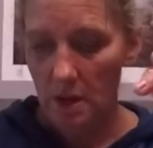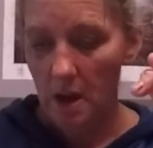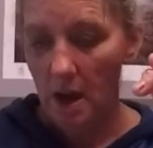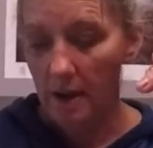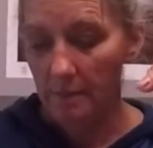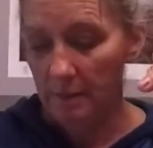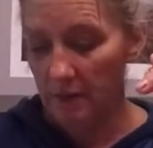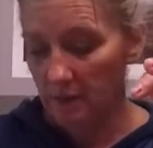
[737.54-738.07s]

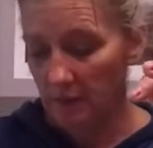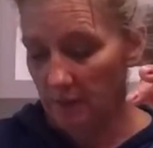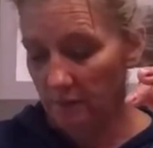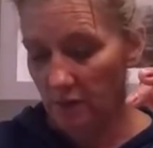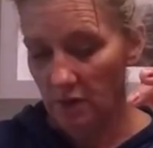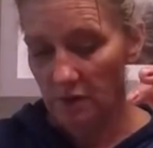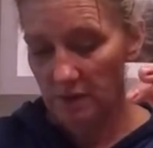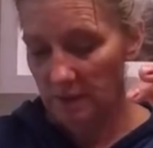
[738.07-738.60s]
I'm gonna leave
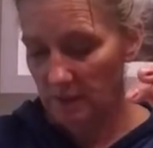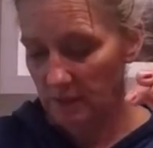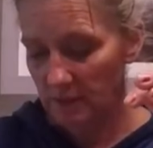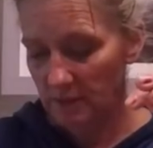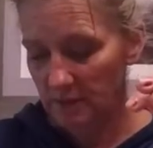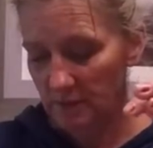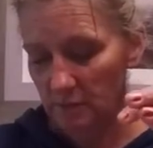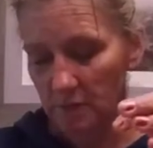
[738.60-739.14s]
all 6
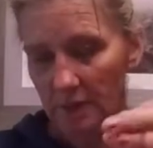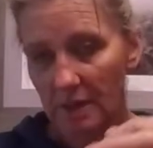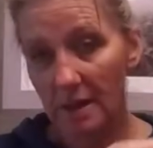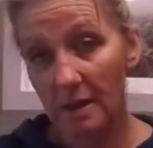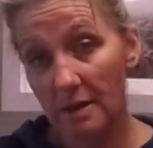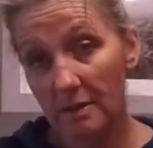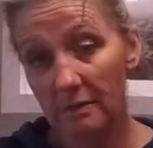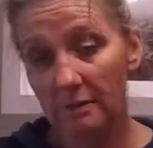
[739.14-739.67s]
so it
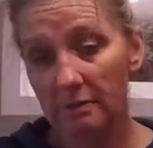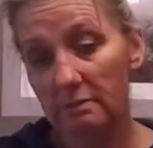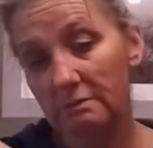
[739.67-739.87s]
kind of